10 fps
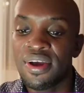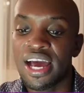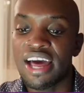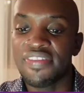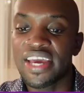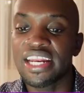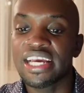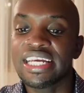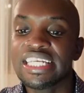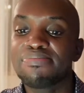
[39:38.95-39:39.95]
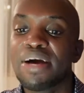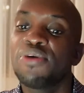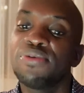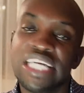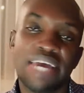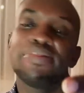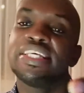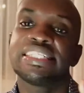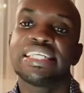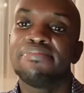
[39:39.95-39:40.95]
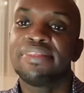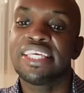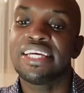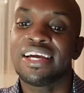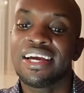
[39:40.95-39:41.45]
And then Grace Marku type the same thing.